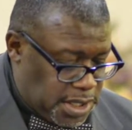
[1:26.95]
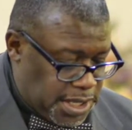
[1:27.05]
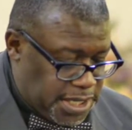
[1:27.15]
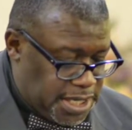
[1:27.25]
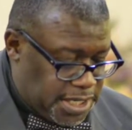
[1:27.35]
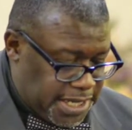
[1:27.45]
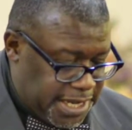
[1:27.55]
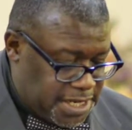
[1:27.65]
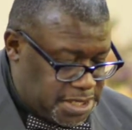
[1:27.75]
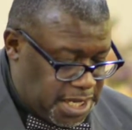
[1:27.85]
And he
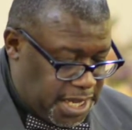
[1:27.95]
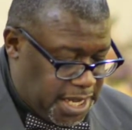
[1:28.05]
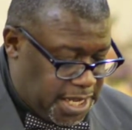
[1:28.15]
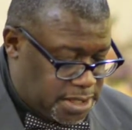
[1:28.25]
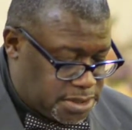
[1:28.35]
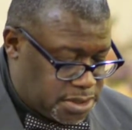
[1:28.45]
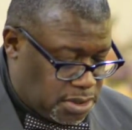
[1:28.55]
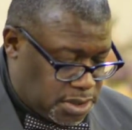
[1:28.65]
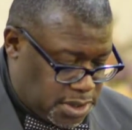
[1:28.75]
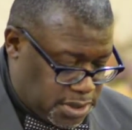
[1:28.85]
laid his hands
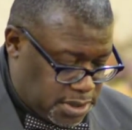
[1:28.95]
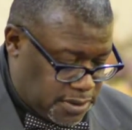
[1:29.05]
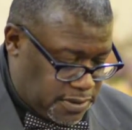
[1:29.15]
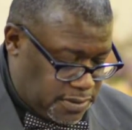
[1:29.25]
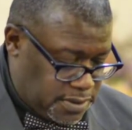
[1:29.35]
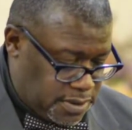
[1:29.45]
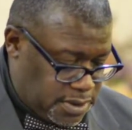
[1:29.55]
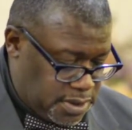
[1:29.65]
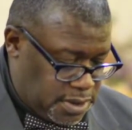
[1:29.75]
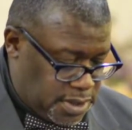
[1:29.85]
on her,
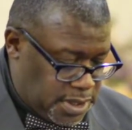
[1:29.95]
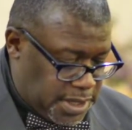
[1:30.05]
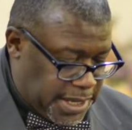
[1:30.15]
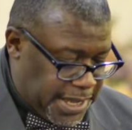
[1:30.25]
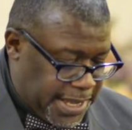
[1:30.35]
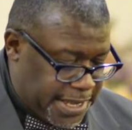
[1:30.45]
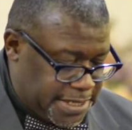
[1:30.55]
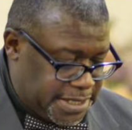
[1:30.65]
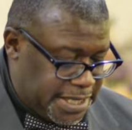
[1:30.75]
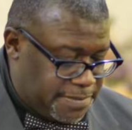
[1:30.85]

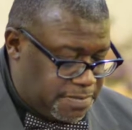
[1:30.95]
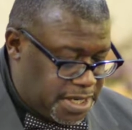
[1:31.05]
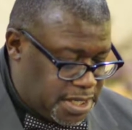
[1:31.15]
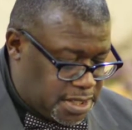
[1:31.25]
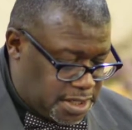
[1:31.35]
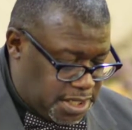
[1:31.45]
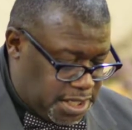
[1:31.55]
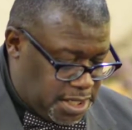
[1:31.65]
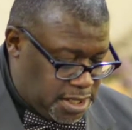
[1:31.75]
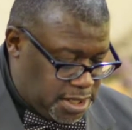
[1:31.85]
and
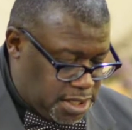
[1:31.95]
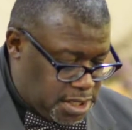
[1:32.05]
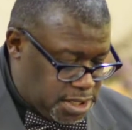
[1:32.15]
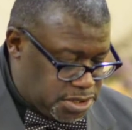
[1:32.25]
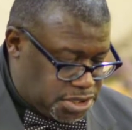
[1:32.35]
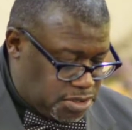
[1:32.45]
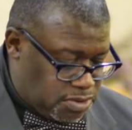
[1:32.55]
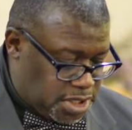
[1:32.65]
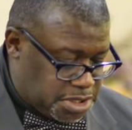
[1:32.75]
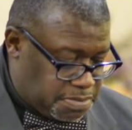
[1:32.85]
immediately she
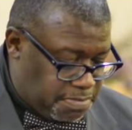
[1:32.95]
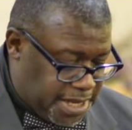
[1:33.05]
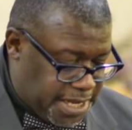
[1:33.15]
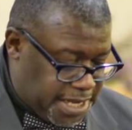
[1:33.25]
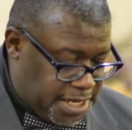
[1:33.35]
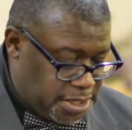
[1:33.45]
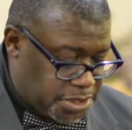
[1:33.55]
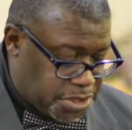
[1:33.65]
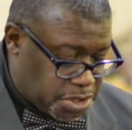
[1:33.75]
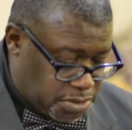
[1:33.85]
was made
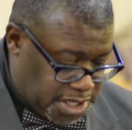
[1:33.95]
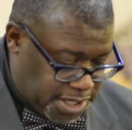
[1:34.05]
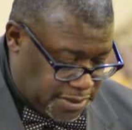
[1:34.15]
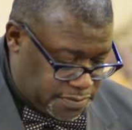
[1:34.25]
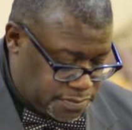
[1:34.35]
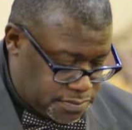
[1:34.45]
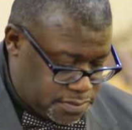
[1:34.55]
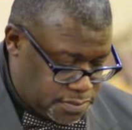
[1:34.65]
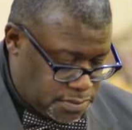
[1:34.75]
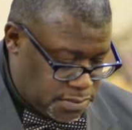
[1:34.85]
straight,
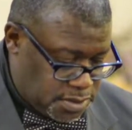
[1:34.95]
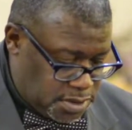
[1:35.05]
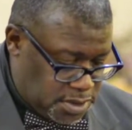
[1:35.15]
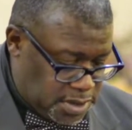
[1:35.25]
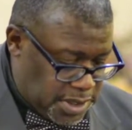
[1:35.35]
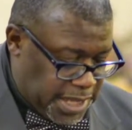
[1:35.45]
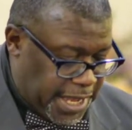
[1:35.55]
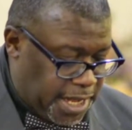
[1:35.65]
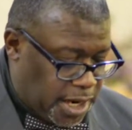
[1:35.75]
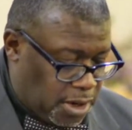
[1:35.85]

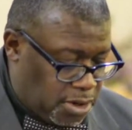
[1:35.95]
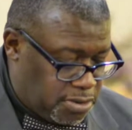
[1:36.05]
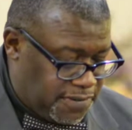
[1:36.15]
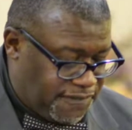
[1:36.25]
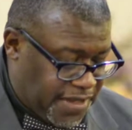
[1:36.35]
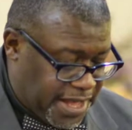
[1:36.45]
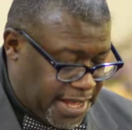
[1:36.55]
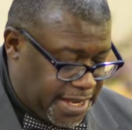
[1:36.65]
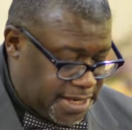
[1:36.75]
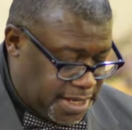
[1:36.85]
and
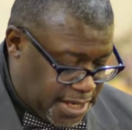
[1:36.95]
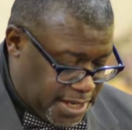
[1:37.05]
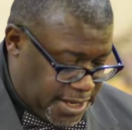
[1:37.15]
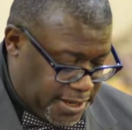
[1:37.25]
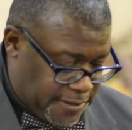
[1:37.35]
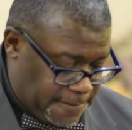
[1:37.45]
glorified God.